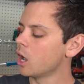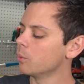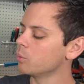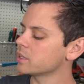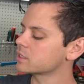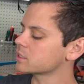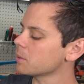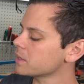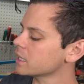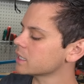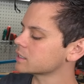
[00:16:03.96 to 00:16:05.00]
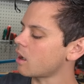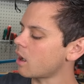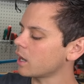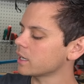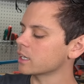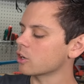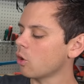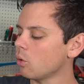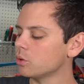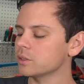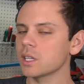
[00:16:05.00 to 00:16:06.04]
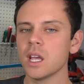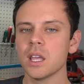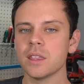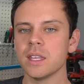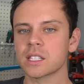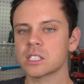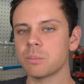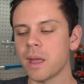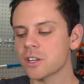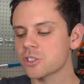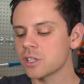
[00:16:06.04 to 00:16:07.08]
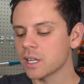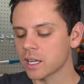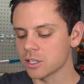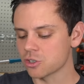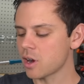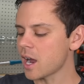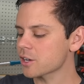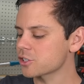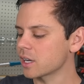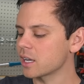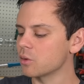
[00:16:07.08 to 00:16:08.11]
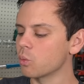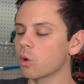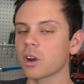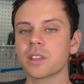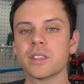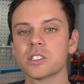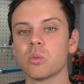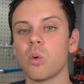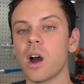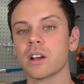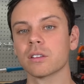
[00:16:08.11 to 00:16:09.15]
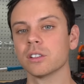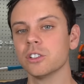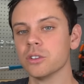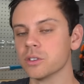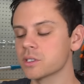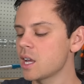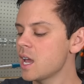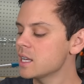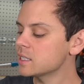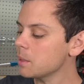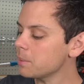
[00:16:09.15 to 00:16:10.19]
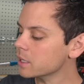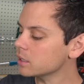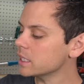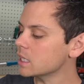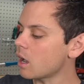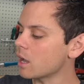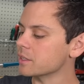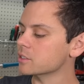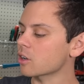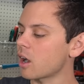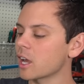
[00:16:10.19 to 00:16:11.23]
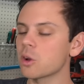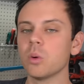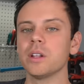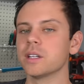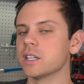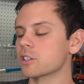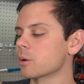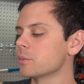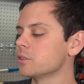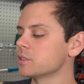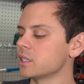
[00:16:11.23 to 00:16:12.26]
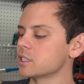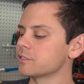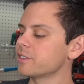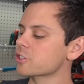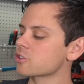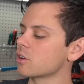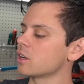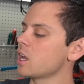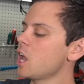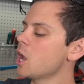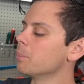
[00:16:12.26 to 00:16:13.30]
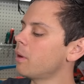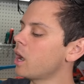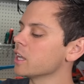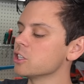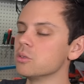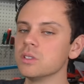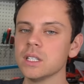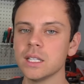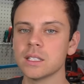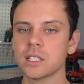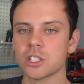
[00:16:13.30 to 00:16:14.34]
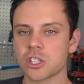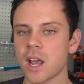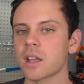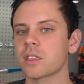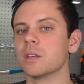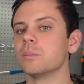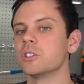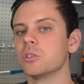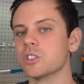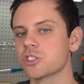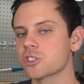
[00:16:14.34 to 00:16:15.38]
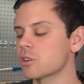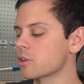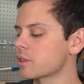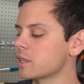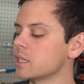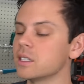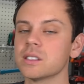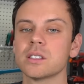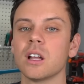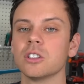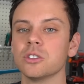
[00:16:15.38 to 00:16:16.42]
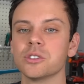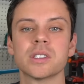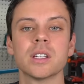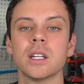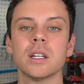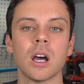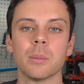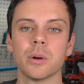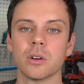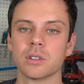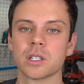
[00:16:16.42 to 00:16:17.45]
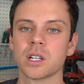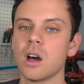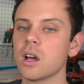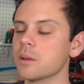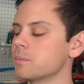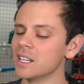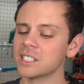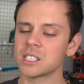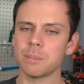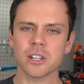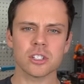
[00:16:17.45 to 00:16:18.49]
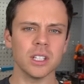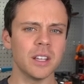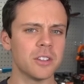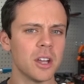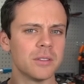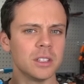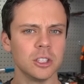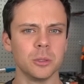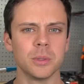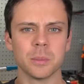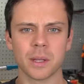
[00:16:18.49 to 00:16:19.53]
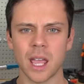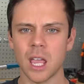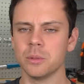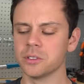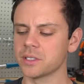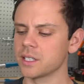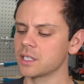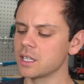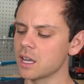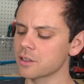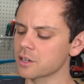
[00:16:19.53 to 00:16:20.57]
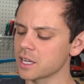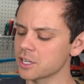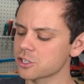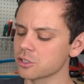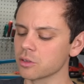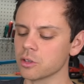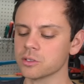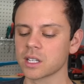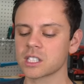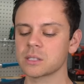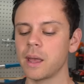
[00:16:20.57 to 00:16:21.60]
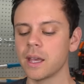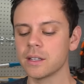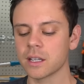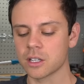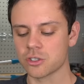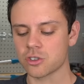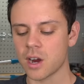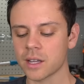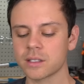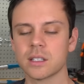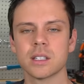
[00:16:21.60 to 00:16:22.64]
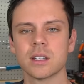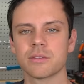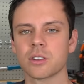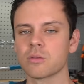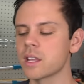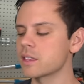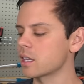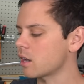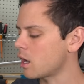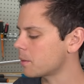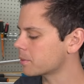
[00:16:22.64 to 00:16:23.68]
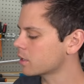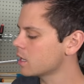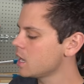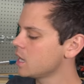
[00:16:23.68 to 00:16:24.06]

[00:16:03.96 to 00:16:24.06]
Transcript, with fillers: Um, when something gets hot and cold, the expansion and contraction can work this wire loose. Typically not. These are high quality terminals in this Victron, but you need to check them to ensure that it is not loosening up over time. Especially if you have aluminum cables, that's another issue. Those expand and contract at a different rate than copper,